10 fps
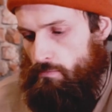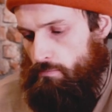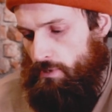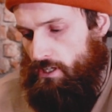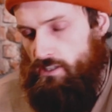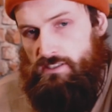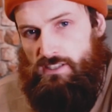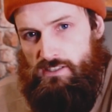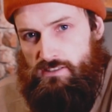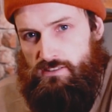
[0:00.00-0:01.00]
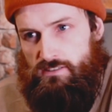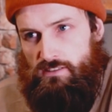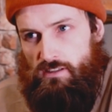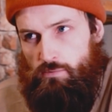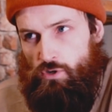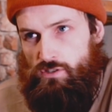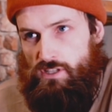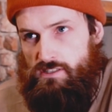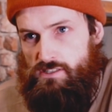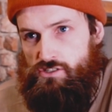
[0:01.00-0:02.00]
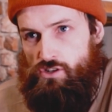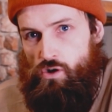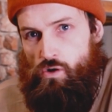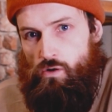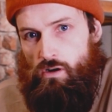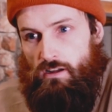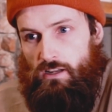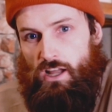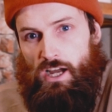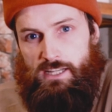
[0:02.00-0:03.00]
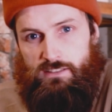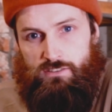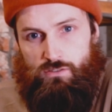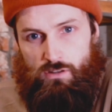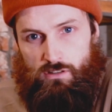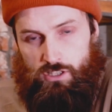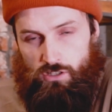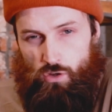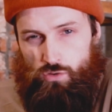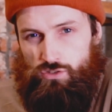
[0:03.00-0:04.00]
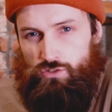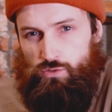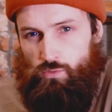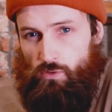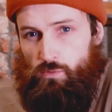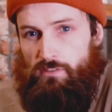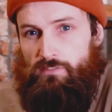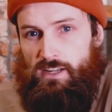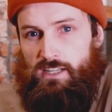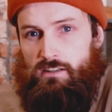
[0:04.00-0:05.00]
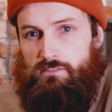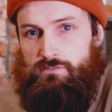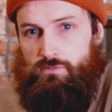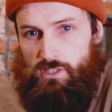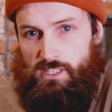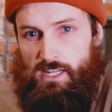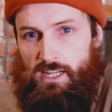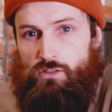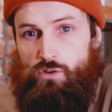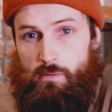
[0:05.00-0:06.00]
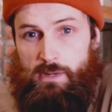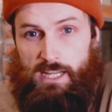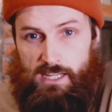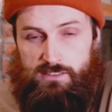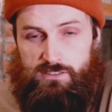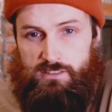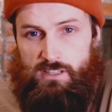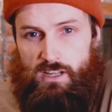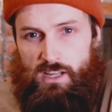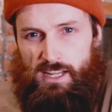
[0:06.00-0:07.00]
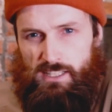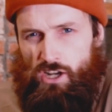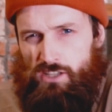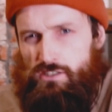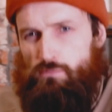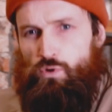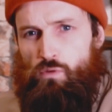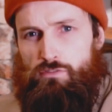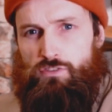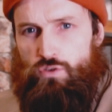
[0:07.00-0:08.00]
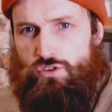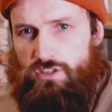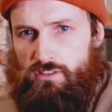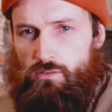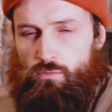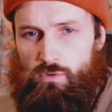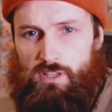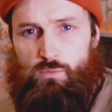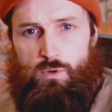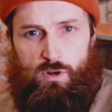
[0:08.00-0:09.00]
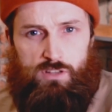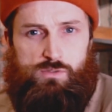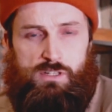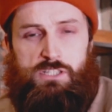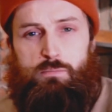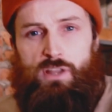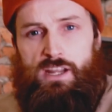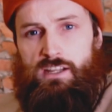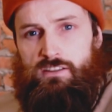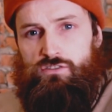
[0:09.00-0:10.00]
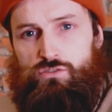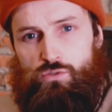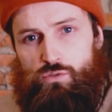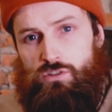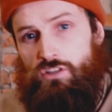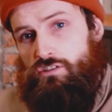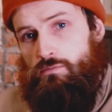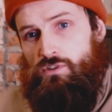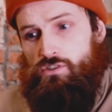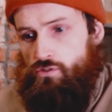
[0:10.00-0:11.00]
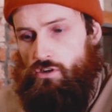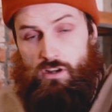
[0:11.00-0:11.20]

Because this process is so aligned or close to what we think of what an anaerobic is, it caused some confusion when we wanted to explain it to customers or